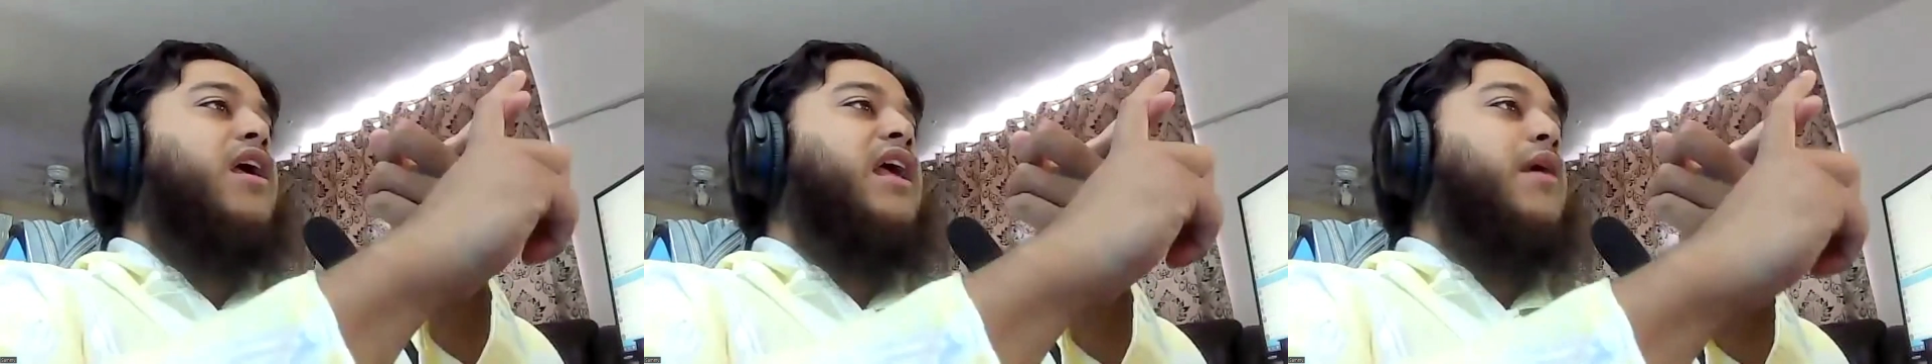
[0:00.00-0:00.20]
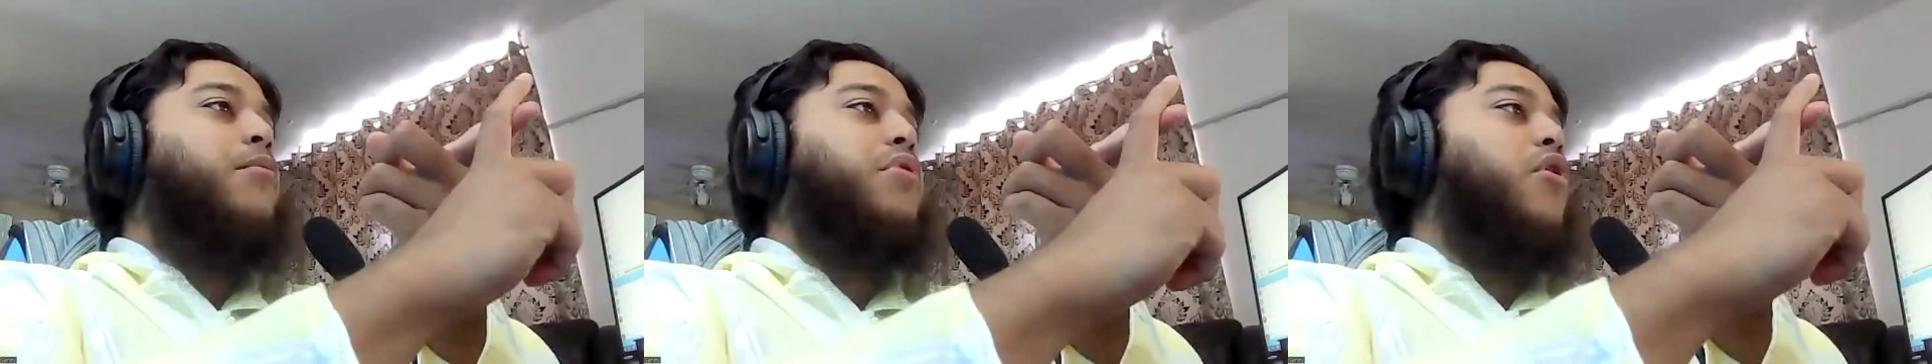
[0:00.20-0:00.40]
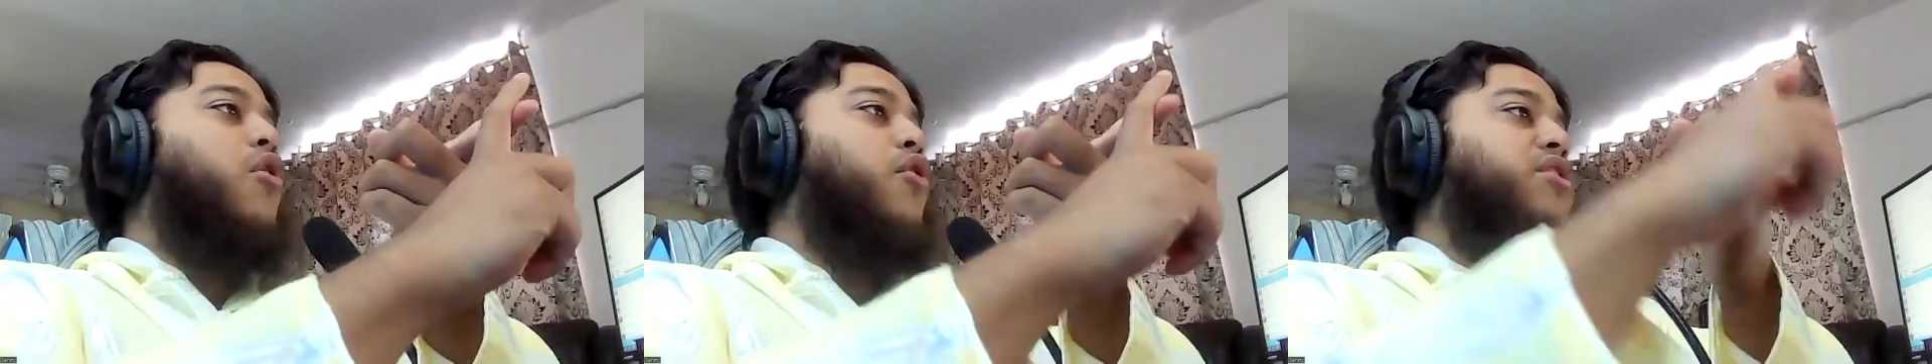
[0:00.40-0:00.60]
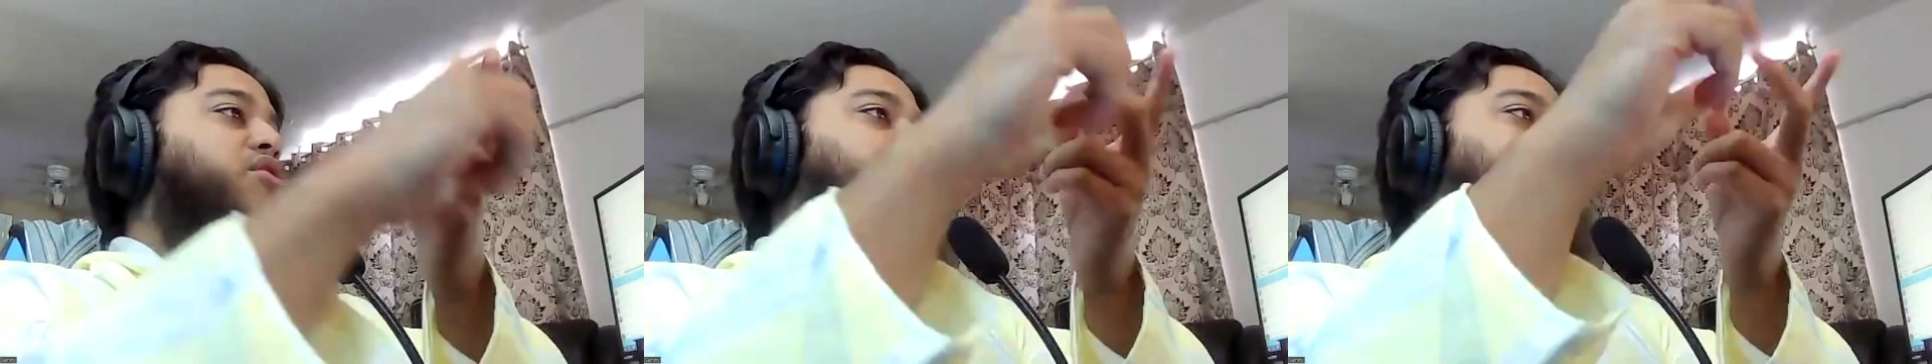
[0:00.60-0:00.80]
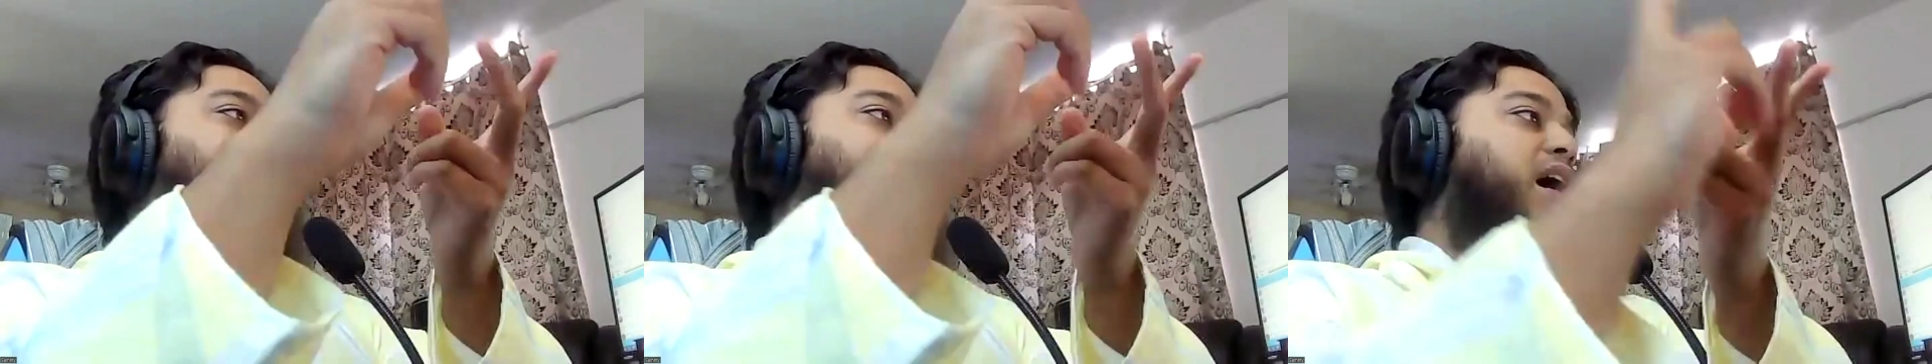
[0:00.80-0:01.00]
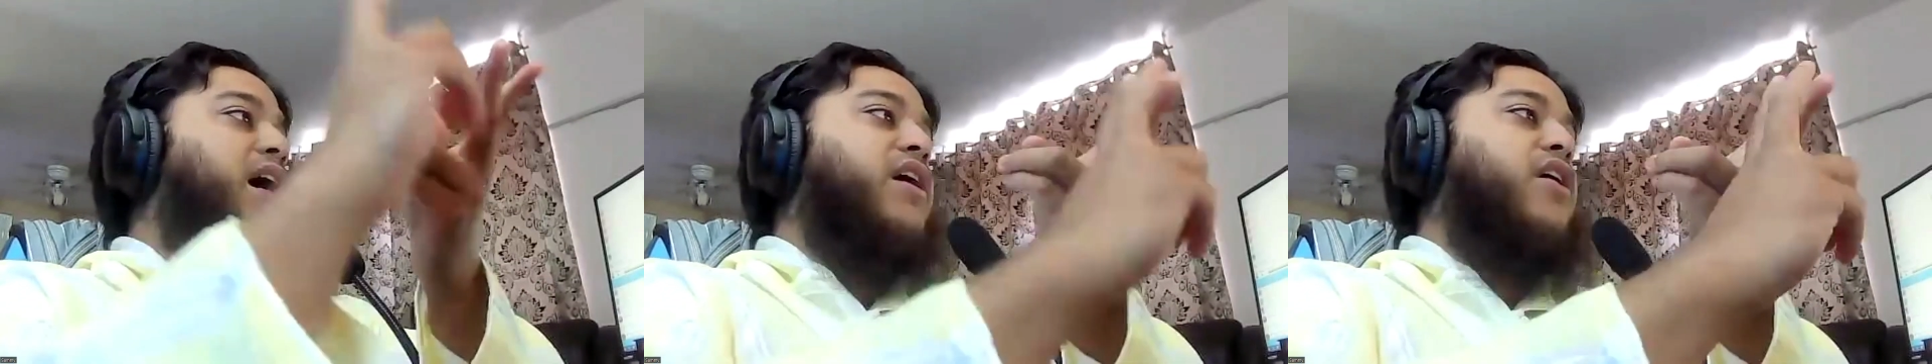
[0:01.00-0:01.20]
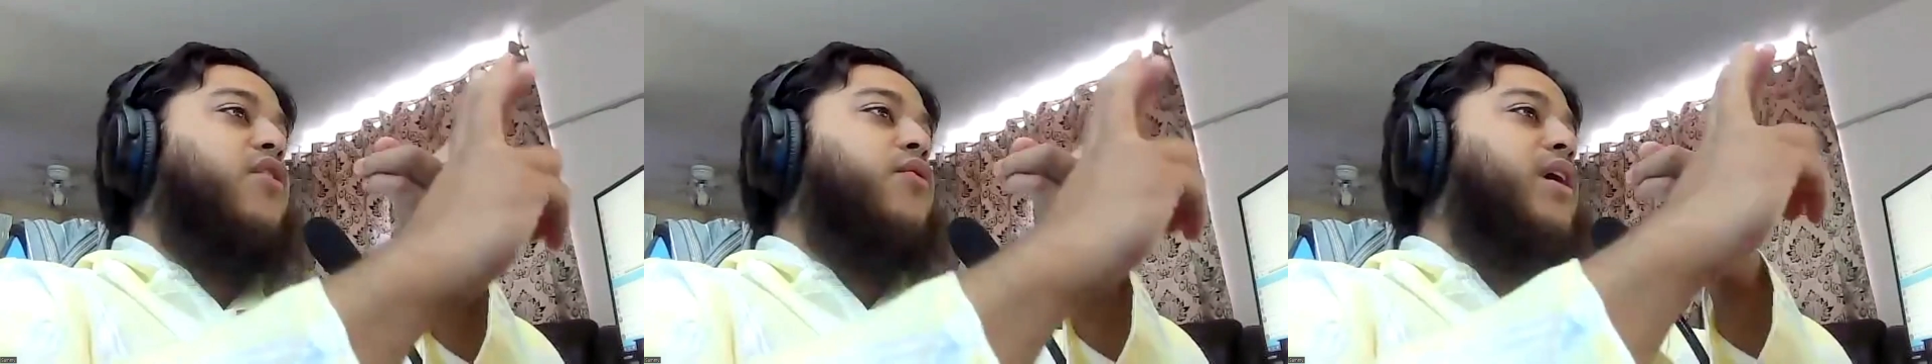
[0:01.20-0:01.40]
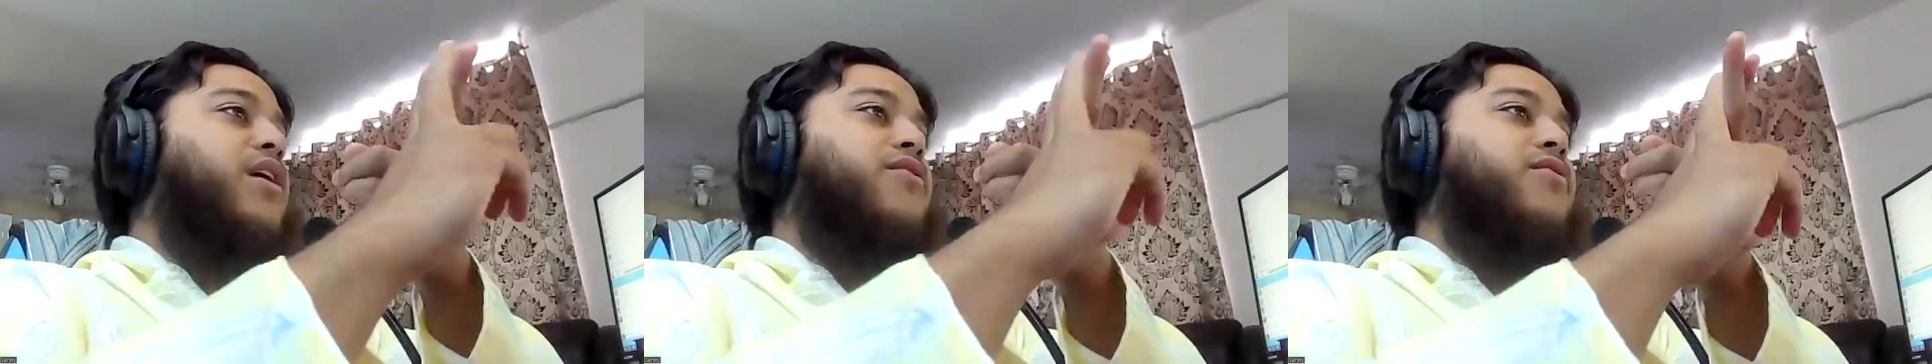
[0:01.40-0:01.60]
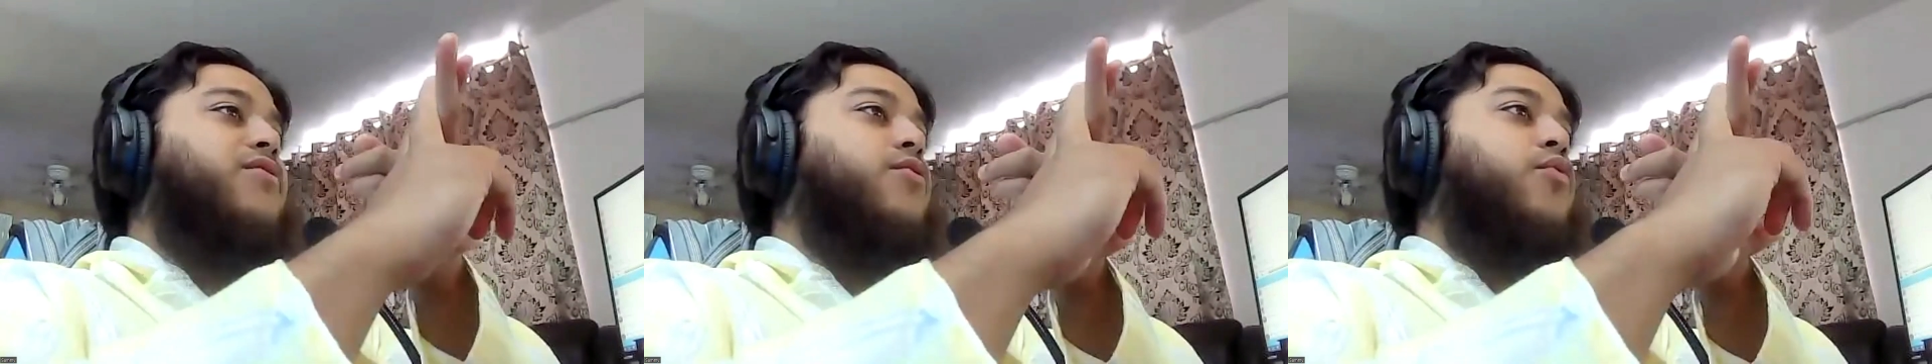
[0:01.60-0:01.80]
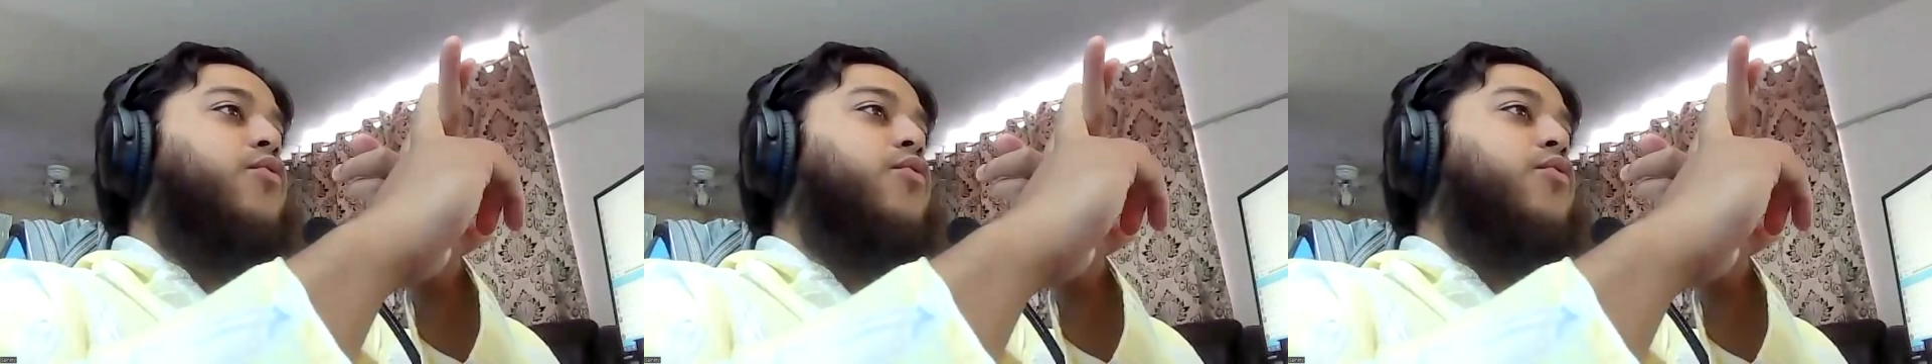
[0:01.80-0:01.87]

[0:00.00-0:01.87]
employees you can hire we have